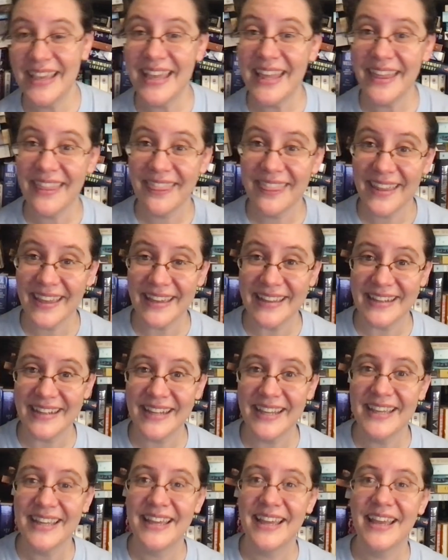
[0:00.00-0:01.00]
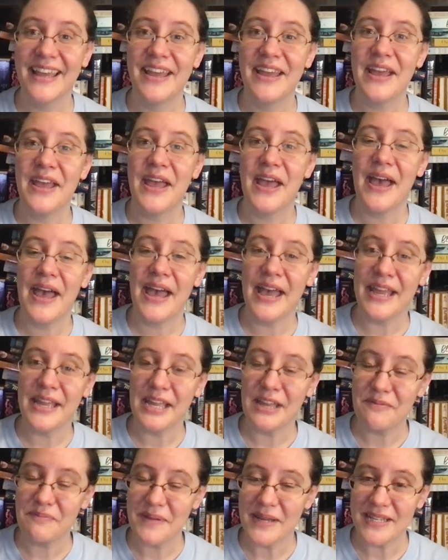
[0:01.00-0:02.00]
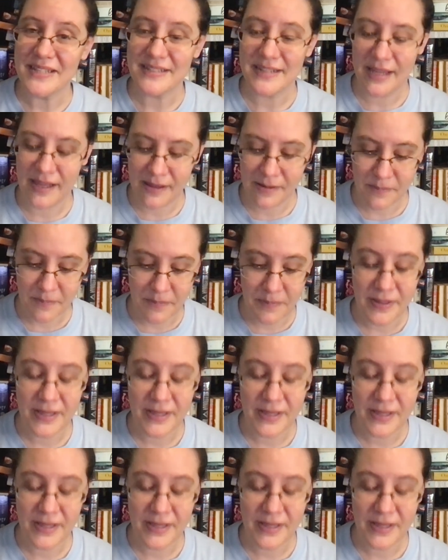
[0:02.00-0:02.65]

And then I have picked up